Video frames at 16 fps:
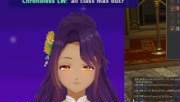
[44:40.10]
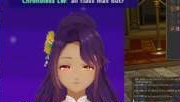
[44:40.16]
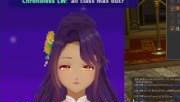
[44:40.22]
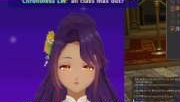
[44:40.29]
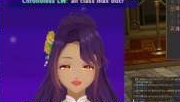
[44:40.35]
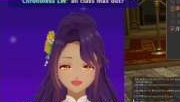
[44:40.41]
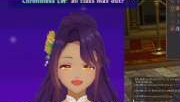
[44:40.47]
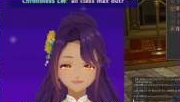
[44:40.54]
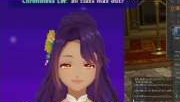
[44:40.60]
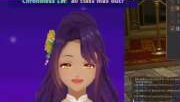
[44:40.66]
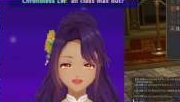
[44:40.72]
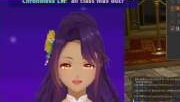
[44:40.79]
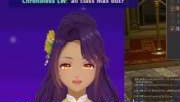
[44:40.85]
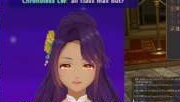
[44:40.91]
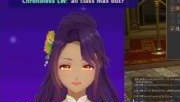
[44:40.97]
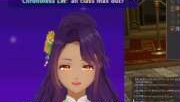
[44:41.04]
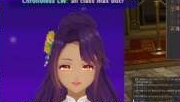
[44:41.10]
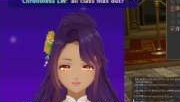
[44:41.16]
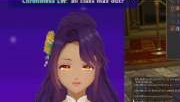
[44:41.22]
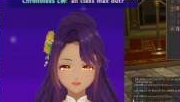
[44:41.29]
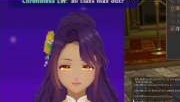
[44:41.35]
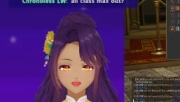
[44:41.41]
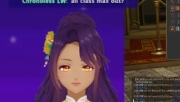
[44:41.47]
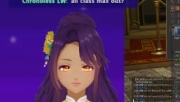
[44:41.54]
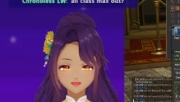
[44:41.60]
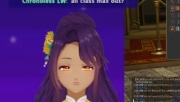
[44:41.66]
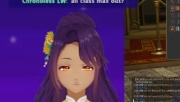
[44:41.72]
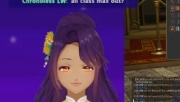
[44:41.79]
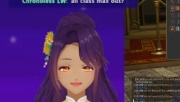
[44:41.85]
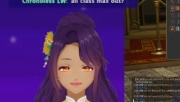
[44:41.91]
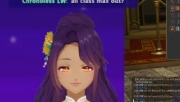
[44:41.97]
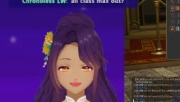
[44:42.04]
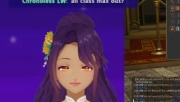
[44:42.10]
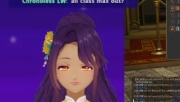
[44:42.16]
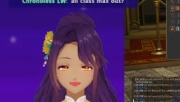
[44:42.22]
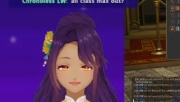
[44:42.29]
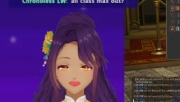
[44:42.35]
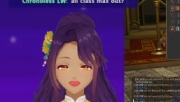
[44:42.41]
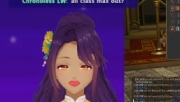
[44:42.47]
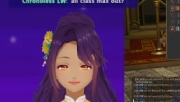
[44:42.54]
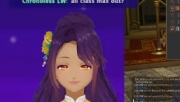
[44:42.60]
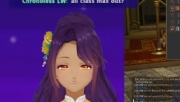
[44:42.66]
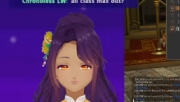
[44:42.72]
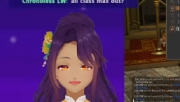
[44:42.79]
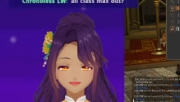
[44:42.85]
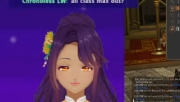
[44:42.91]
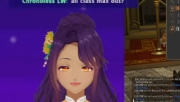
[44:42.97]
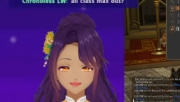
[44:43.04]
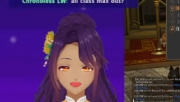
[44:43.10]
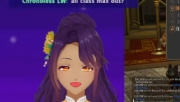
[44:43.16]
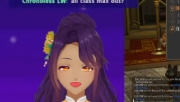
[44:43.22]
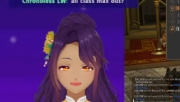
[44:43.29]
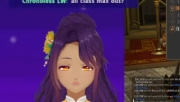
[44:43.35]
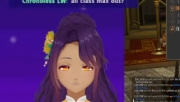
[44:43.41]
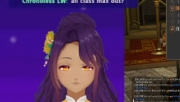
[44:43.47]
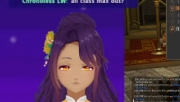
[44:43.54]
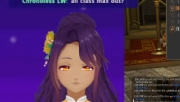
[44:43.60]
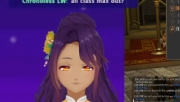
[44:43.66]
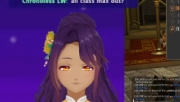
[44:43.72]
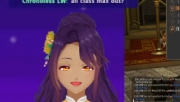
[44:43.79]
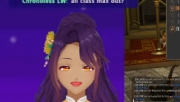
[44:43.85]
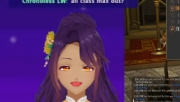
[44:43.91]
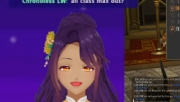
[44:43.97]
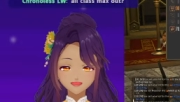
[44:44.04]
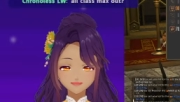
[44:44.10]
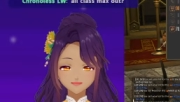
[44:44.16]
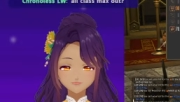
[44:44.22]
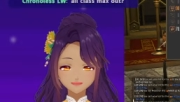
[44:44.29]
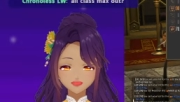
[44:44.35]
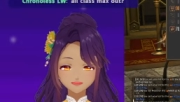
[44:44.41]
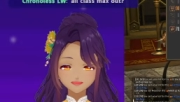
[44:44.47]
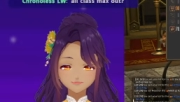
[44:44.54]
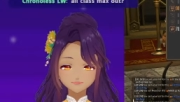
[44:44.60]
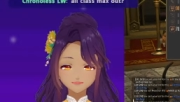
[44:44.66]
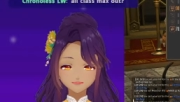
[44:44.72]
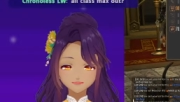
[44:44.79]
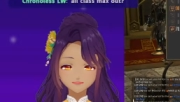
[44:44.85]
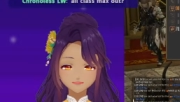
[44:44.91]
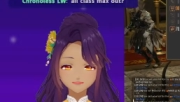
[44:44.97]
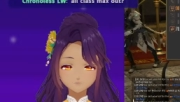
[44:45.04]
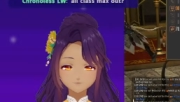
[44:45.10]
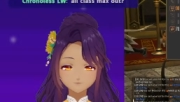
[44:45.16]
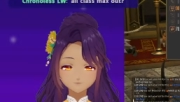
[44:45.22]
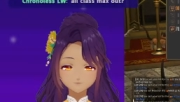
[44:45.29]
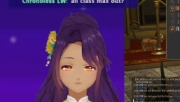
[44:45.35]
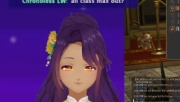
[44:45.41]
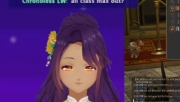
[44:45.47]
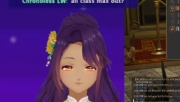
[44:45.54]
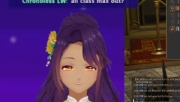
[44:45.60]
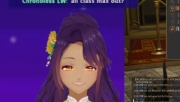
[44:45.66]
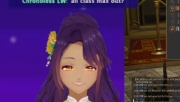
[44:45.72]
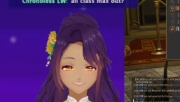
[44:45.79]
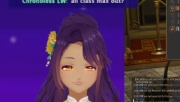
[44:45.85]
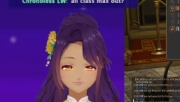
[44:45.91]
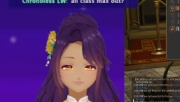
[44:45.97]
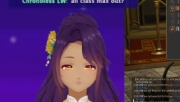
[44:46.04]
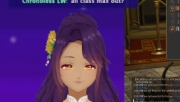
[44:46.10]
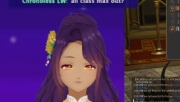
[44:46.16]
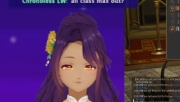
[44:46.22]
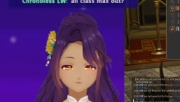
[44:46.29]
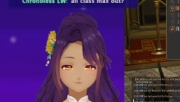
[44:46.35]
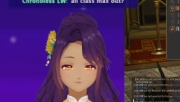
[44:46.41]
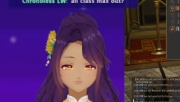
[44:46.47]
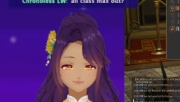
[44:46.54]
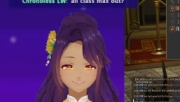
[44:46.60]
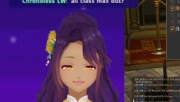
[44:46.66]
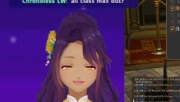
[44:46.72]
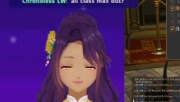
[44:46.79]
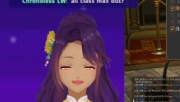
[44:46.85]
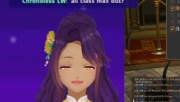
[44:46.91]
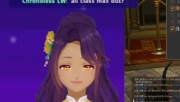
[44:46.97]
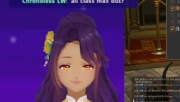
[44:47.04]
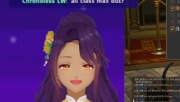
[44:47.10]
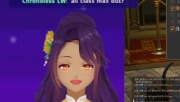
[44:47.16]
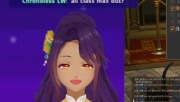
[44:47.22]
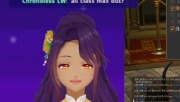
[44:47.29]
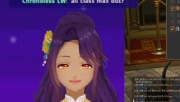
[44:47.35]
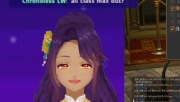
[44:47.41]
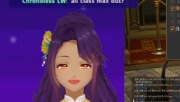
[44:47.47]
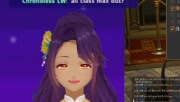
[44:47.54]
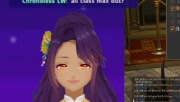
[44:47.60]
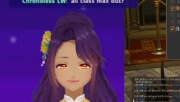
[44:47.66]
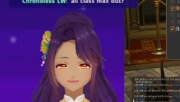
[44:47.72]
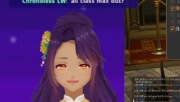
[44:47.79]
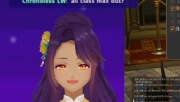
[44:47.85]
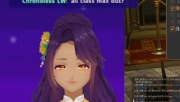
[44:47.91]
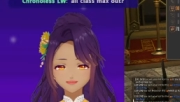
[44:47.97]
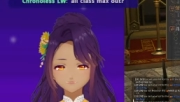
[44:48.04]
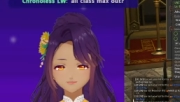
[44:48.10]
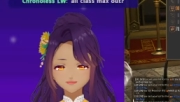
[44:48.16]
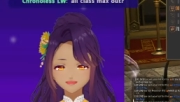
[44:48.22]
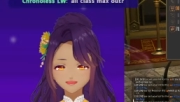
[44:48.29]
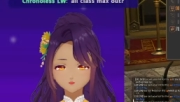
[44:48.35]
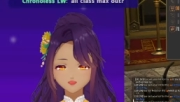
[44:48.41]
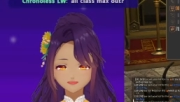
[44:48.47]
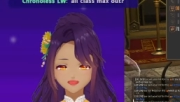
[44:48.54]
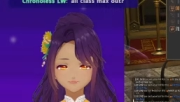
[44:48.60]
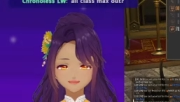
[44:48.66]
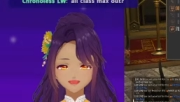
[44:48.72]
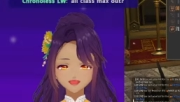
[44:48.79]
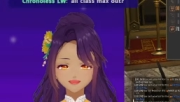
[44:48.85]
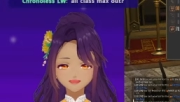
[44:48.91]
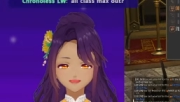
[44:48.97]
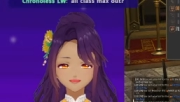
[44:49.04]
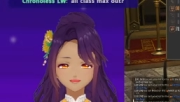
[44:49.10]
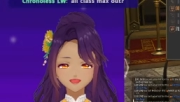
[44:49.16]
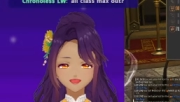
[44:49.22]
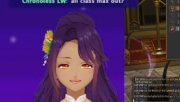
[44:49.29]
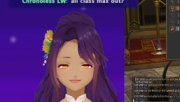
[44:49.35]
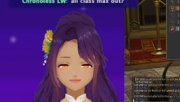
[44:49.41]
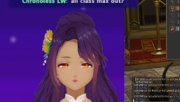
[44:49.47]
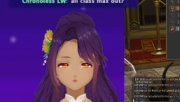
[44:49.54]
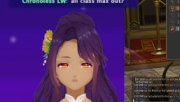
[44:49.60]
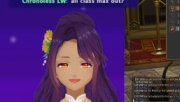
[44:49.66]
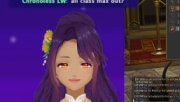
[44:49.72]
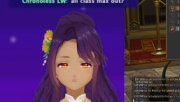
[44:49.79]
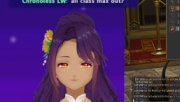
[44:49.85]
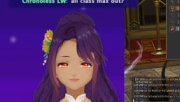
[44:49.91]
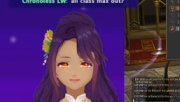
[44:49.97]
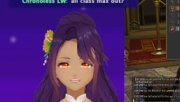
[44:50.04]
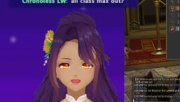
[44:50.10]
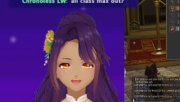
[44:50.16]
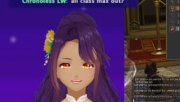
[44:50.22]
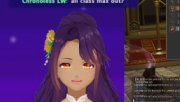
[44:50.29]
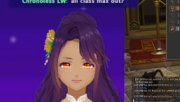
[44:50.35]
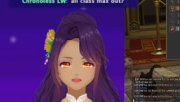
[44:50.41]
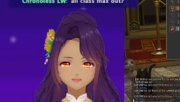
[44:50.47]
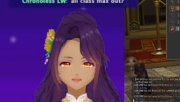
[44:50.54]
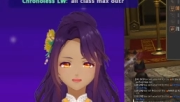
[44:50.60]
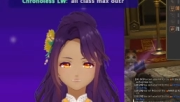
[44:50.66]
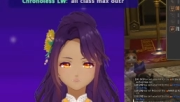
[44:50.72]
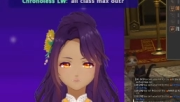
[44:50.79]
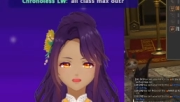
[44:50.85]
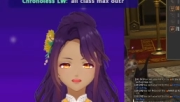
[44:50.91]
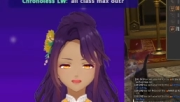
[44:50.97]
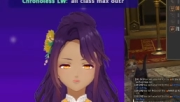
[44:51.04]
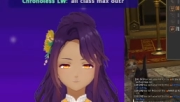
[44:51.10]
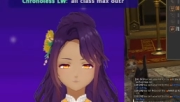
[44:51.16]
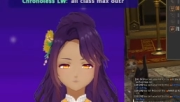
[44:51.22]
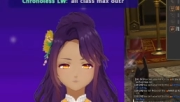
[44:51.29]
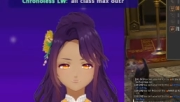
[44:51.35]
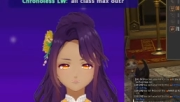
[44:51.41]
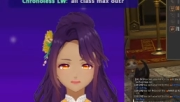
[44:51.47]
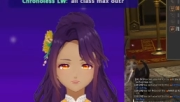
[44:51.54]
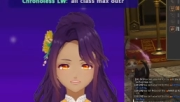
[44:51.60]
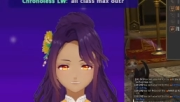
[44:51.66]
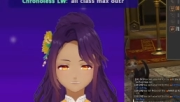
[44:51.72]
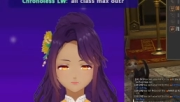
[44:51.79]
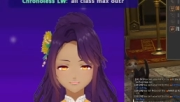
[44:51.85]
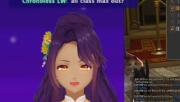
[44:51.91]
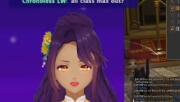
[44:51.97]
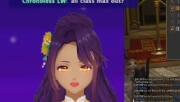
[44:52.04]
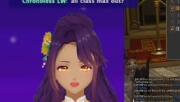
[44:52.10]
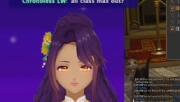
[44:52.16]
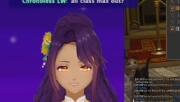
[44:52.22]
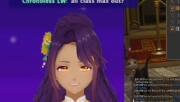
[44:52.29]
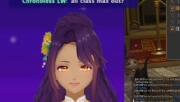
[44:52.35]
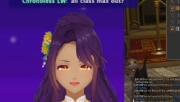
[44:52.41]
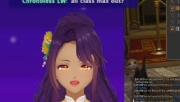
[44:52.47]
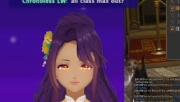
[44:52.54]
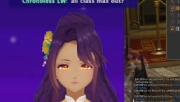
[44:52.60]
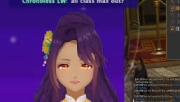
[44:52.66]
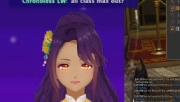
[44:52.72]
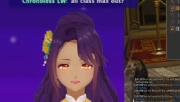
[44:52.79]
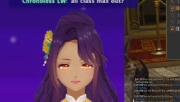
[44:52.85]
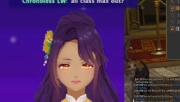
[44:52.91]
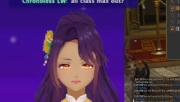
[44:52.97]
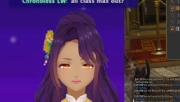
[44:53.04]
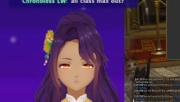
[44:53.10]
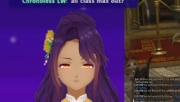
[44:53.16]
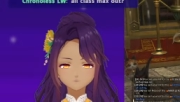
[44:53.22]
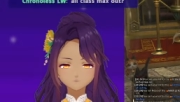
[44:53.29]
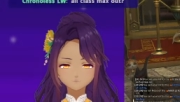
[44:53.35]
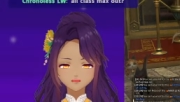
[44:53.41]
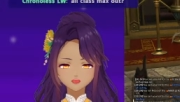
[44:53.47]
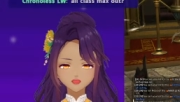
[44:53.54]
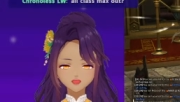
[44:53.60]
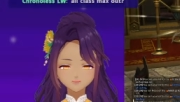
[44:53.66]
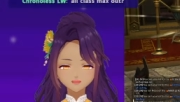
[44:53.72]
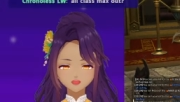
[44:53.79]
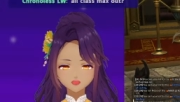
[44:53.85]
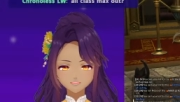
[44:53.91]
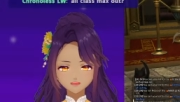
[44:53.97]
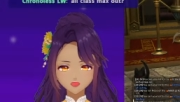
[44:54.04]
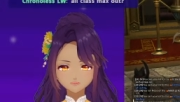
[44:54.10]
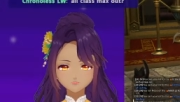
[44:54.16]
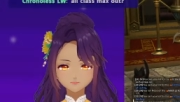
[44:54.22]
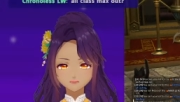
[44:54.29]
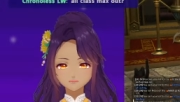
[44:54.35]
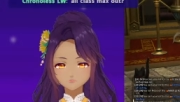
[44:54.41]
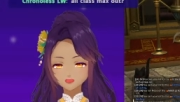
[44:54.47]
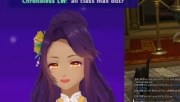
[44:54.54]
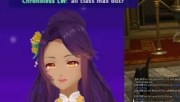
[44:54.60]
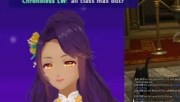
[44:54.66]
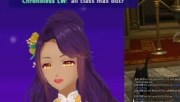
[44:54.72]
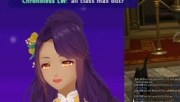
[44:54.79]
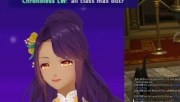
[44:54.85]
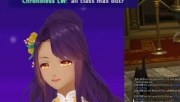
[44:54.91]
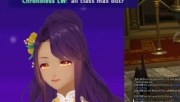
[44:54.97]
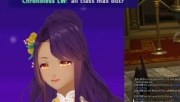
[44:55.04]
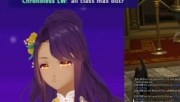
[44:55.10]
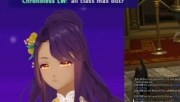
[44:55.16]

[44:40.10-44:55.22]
The ones I'm currently trying just to level, just because, is Archer, and today I did a little bit of Conjurer just to see what it was like. It actually wasn't bad from the last time I played Conjurer, so I might want to play Conjurer a little bit more,